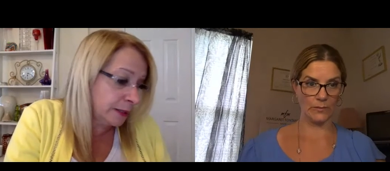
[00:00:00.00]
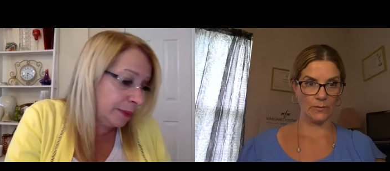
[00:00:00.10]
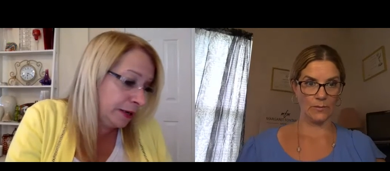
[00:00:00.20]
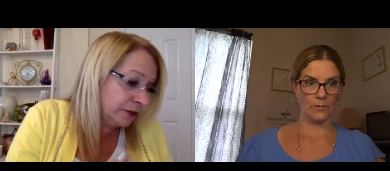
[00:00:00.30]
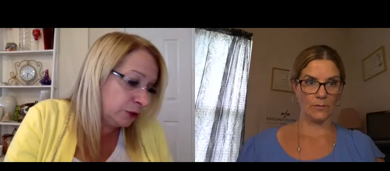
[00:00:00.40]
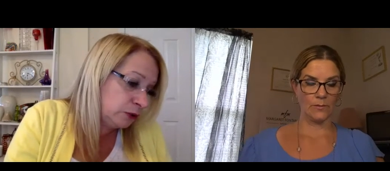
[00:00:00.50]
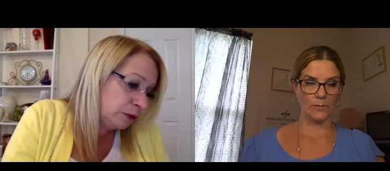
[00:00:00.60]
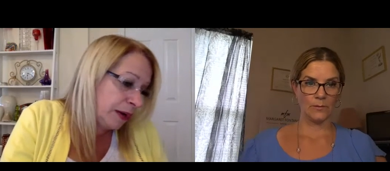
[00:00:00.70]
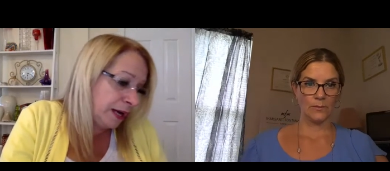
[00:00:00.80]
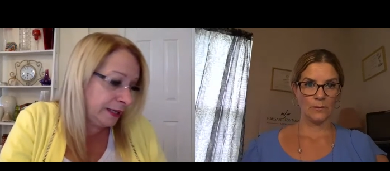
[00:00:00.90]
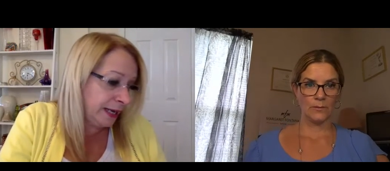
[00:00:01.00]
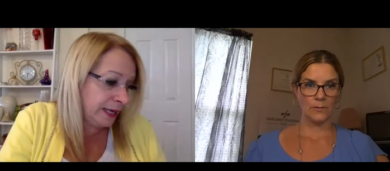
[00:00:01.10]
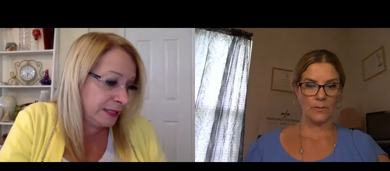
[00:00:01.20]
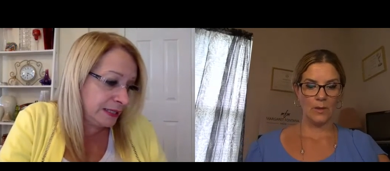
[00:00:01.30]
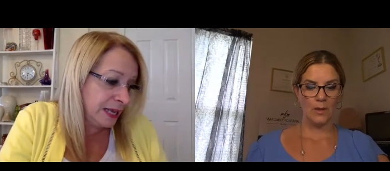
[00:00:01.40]
Speaker 1: compared to Google
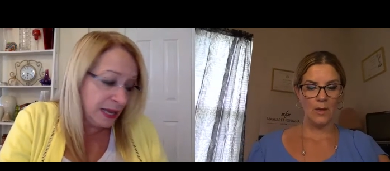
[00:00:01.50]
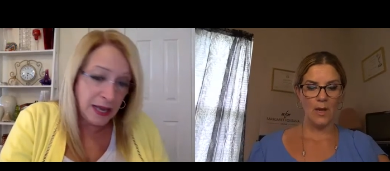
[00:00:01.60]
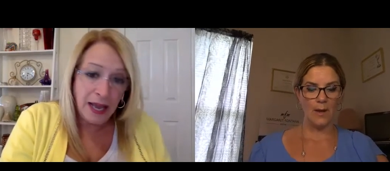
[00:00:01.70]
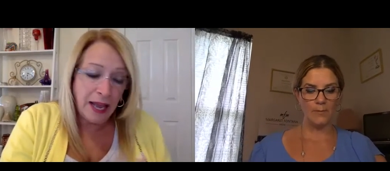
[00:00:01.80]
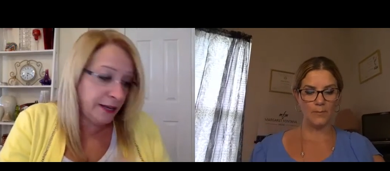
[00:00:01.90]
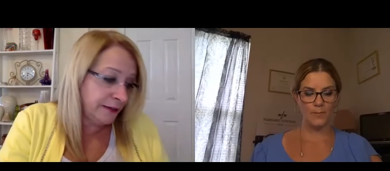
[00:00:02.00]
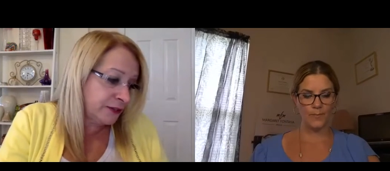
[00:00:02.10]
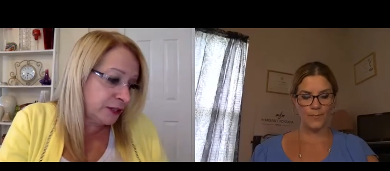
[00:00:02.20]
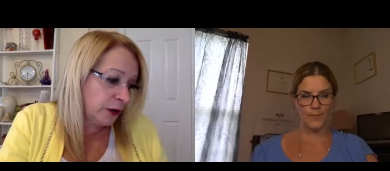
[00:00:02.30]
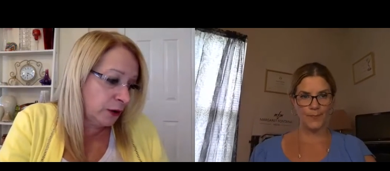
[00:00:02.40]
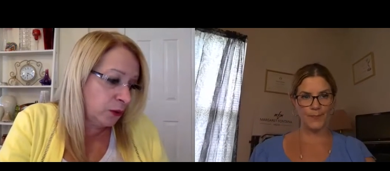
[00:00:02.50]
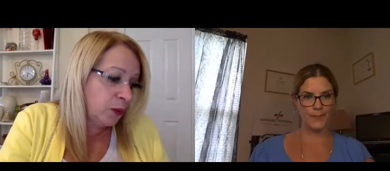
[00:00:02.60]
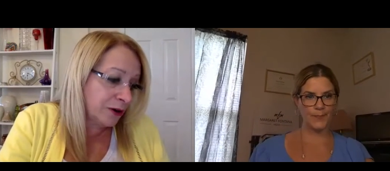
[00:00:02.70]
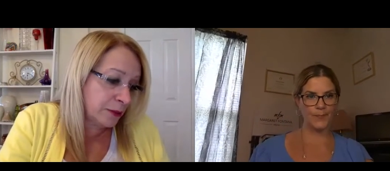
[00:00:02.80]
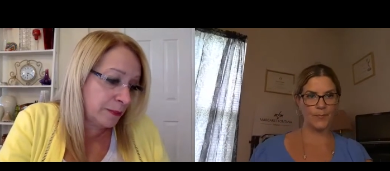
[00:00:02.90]
Podcasts? Yeah. And if so,
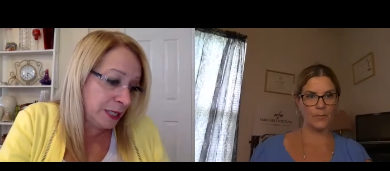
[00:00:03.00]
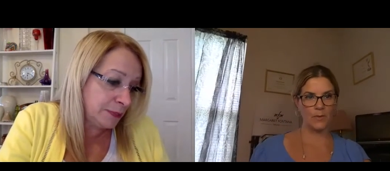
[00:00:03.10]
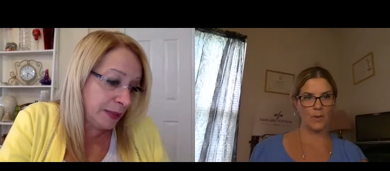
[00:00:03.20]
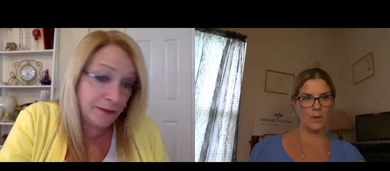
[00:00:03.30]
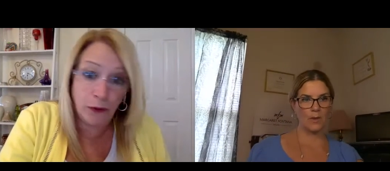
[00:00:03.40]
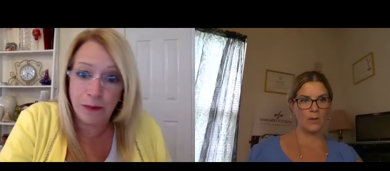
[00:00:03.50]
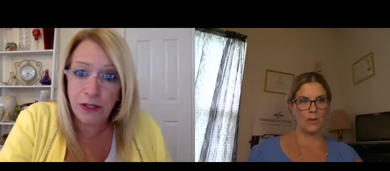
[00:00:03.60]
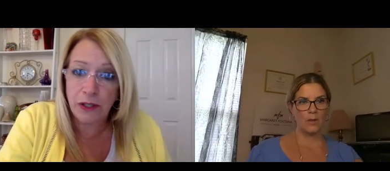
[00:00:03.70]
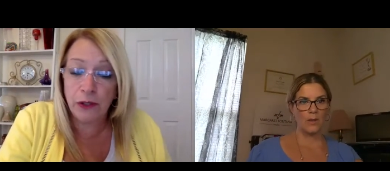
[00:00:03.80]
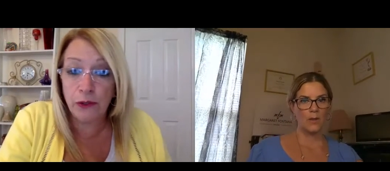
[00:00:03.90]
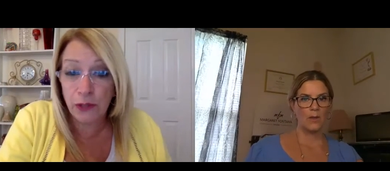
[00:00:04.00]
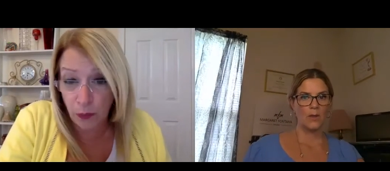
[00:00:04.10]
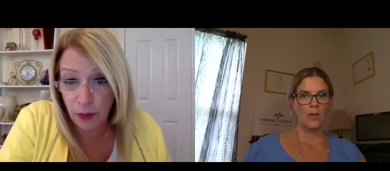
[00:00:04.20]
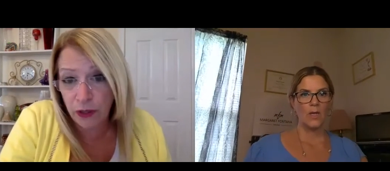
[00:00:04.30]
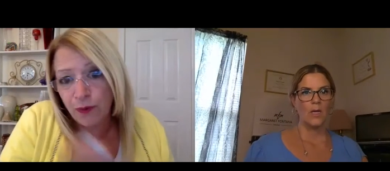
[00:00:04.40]
what are the best platforms to use? Like,
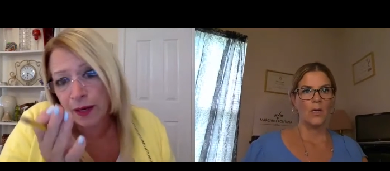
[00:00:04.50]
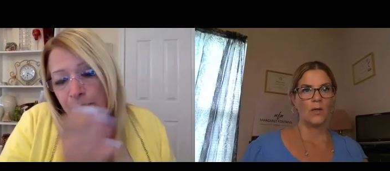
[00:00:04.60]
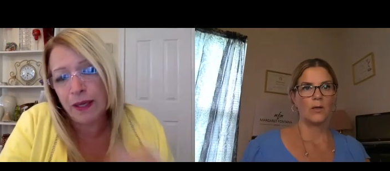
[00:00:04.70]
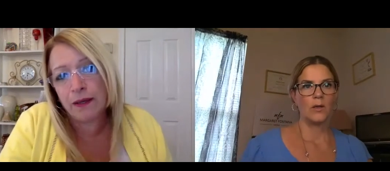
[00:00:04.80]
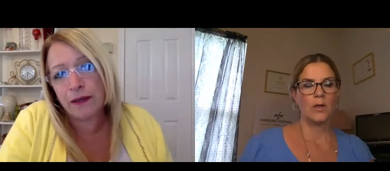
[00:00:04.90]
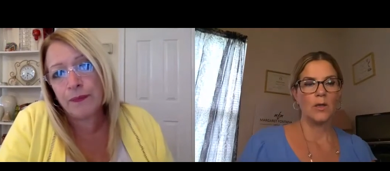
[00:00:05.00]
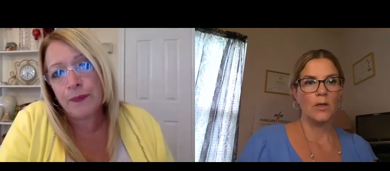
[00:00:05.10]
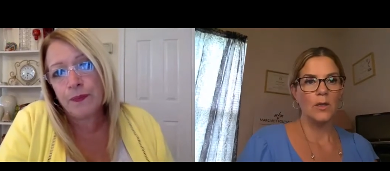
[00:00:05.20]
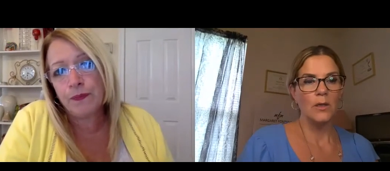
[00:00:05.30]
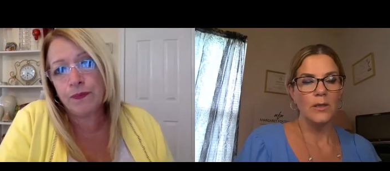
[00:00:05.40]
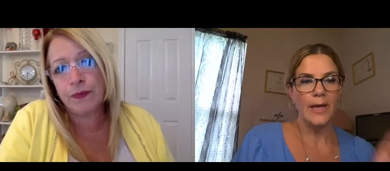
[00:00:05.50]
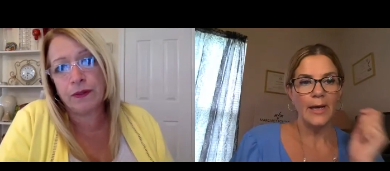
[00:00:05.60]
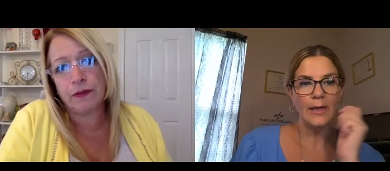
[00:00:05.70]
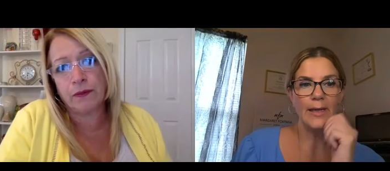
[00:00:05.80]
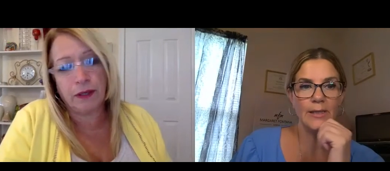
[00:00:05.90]
what do you recommend?
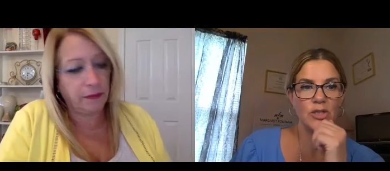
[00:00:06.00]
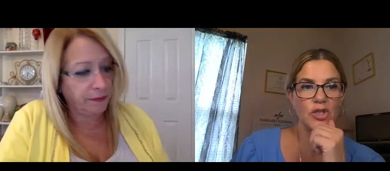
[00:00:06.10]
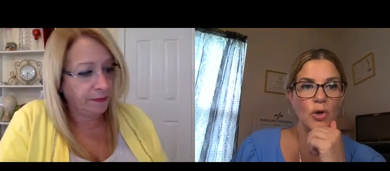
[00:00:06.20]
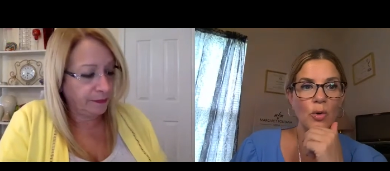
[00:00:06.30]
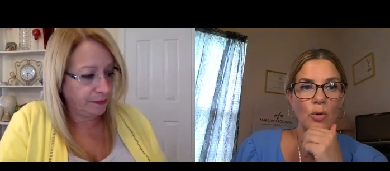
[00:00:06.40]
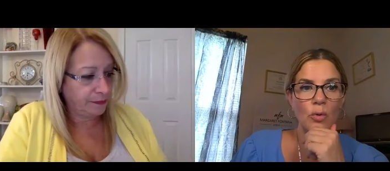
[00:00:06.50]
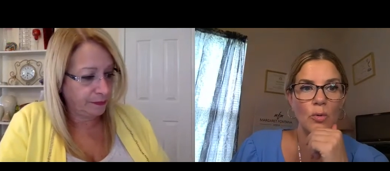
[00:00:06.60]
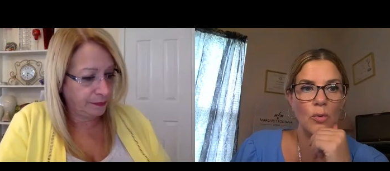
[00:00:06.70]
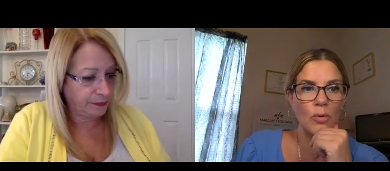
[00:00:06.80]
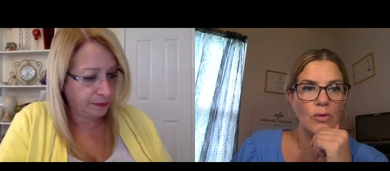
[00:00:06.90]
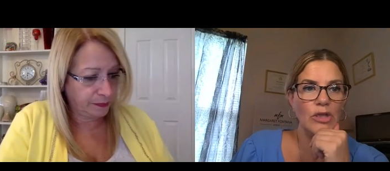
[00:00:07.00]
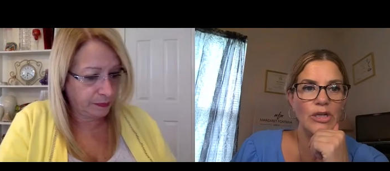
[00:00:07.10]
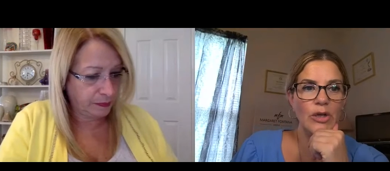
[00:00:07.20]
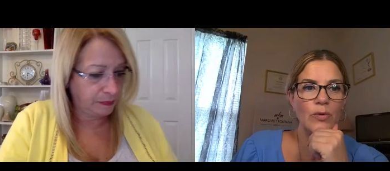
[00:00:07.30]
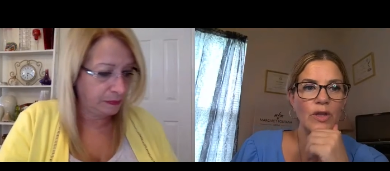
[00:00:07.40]
Speaker 2: Yeah. And so,
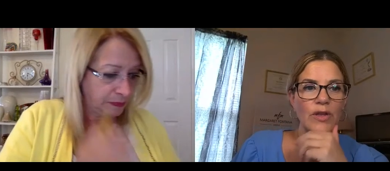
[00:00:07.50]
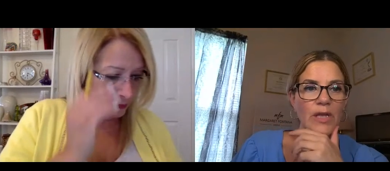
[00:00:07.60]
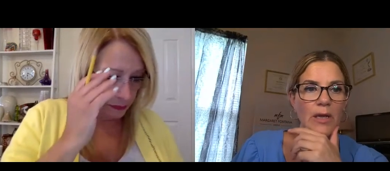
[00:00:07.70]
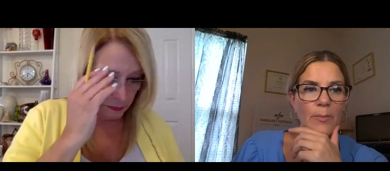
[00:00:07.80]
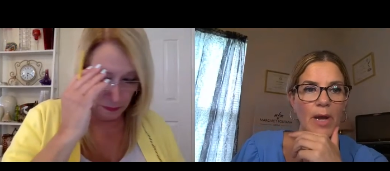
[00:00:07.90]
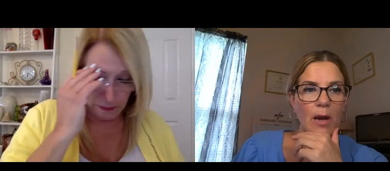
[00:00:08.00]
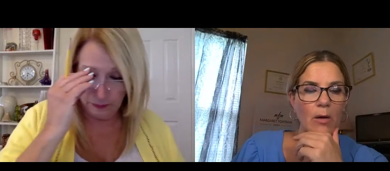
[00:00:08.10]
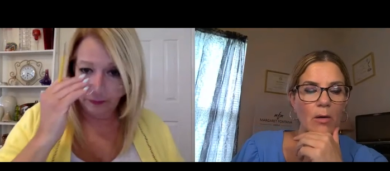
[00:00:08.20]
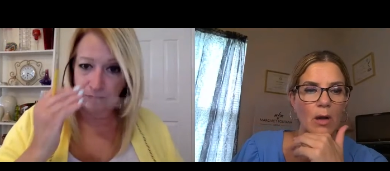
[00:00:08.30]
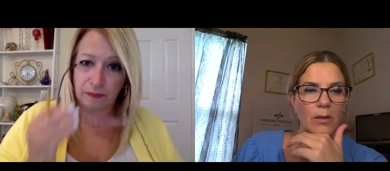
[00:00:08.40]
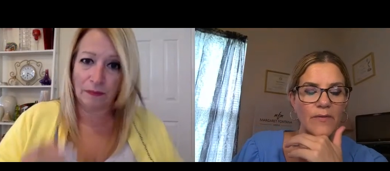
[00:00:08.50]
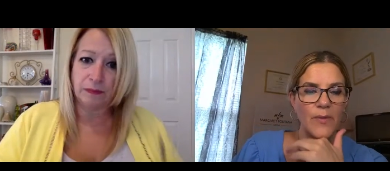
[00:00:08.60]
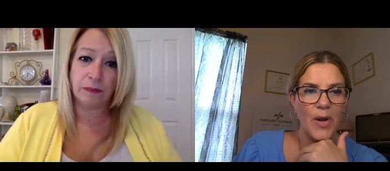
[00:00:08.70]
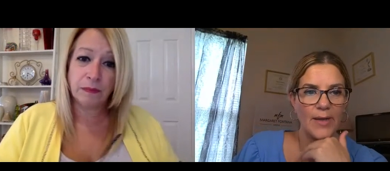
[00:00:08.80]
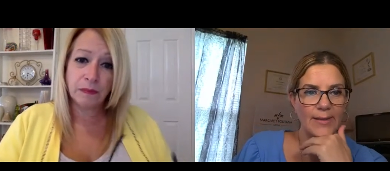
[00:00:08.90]
you know, the thing about all of
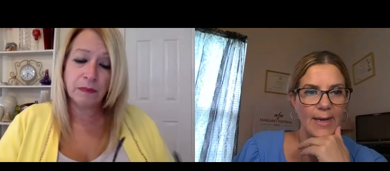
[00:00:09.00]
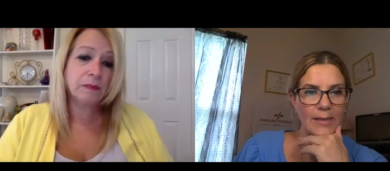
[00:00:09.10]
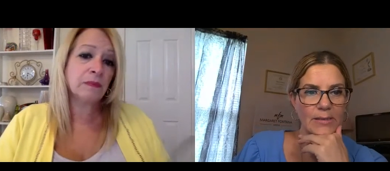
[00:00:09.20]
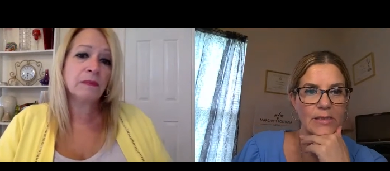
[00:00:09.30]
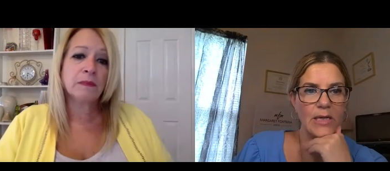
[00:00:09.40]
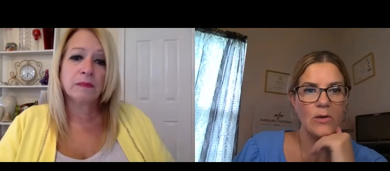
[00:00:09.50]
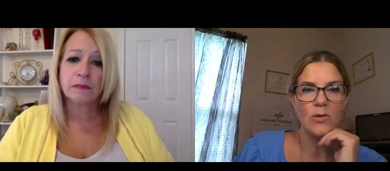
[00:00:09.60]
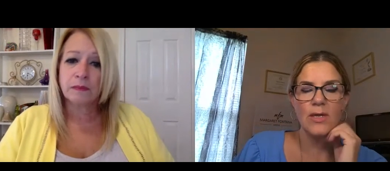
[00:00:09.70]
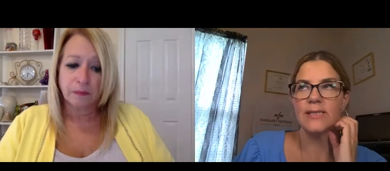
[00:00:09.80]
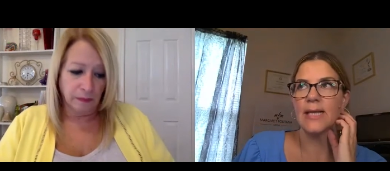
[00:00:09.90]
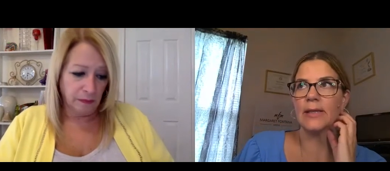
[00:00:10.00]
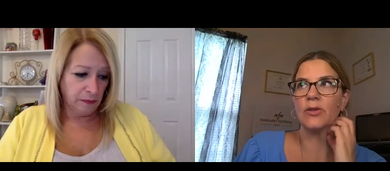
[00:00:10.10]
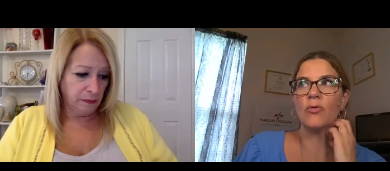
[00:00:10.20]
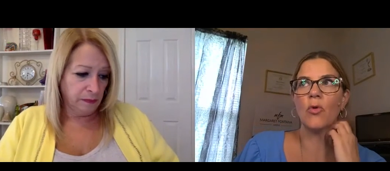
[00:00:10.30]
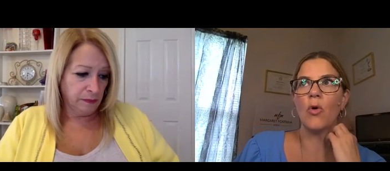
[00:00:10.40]
the podcasts now is
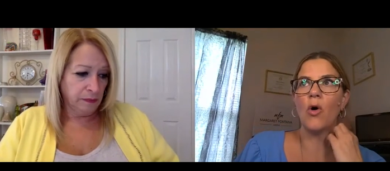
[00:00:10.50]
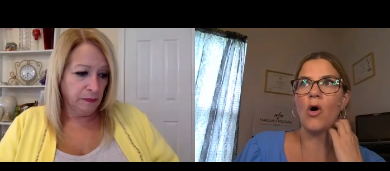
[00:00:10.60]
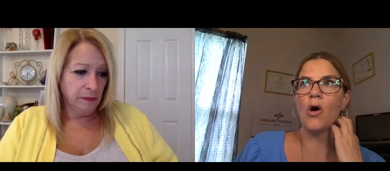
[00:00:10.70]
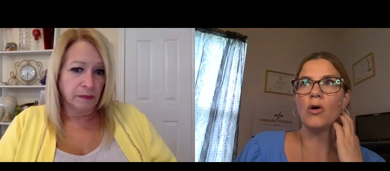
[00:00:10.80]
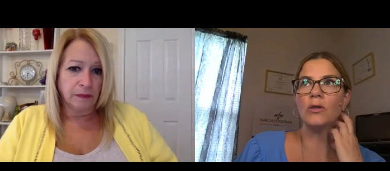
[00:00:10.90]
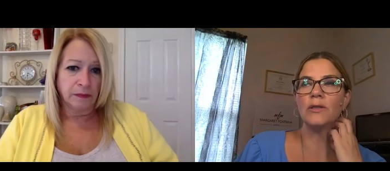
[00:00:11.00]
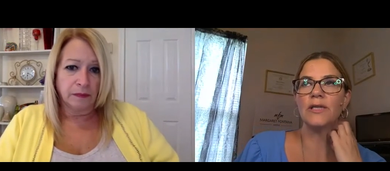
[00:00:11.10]
that they're all